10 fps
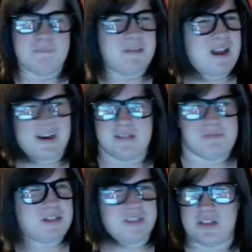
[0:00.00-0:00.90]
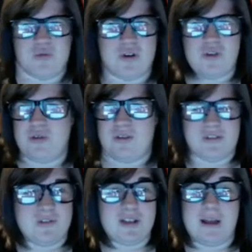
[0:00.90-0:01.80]
not as much as the 2012
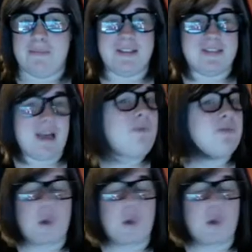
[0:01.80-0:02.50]
series. I mean, that went